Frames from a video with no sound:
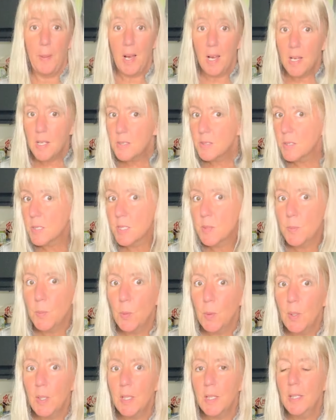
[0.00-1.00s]
pasta's
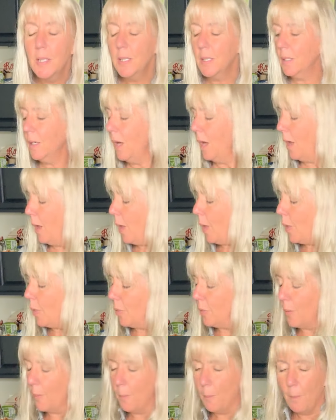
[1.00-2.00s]
boiling,
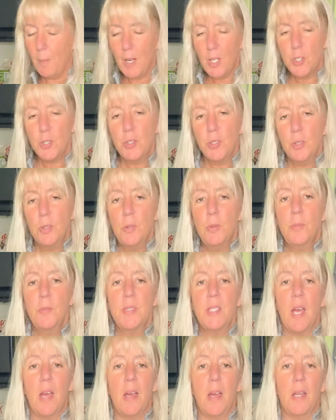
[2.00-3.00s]
the mushrooms
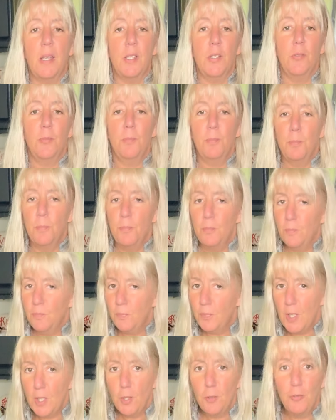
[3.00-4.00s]
and
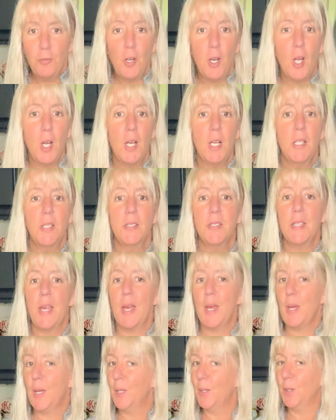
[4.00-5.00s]
fennel prawns
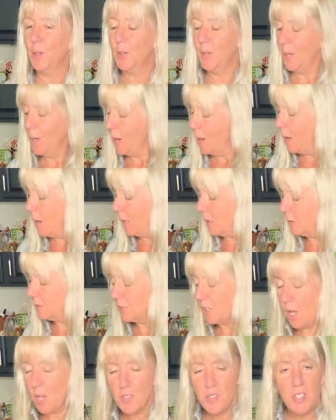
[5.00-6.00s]
and
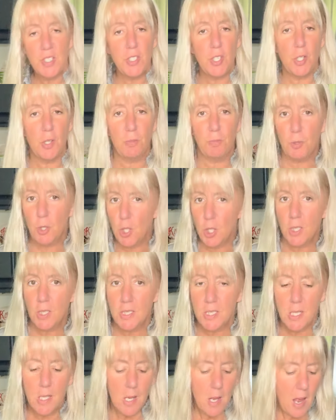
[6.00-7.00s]
sausage are cooked.
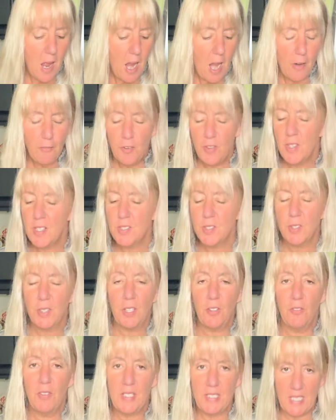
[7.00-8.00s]
Everything's
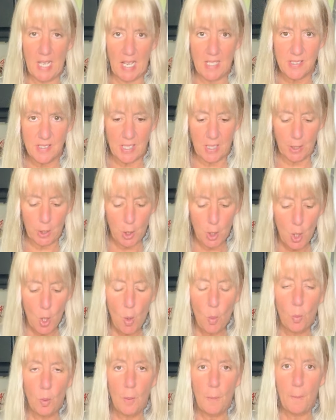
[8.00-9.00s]
looking fantastic.
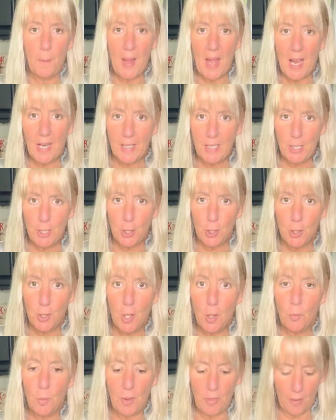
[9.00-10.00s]
We're back here
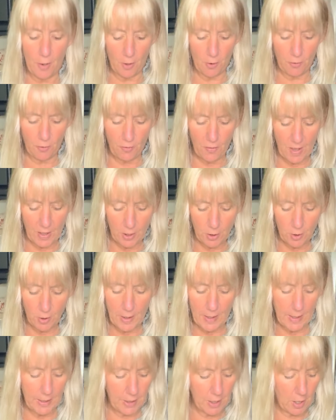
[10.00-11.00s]
with our fennel
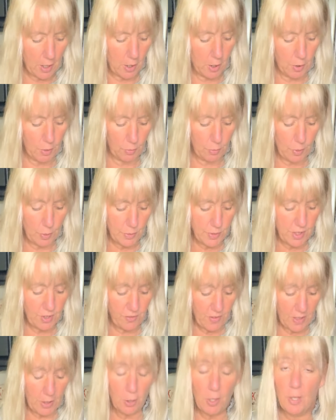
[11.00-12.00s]
and our roasted
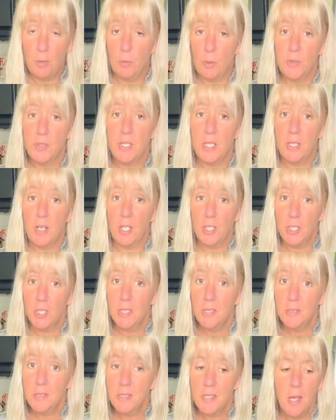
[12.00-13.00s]
fennel and roasted
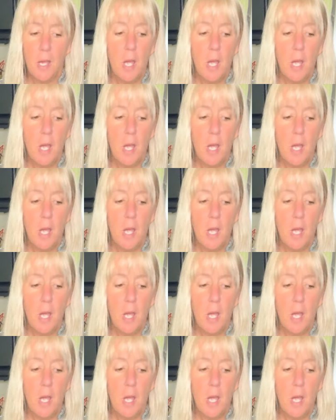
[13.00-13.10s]
onions,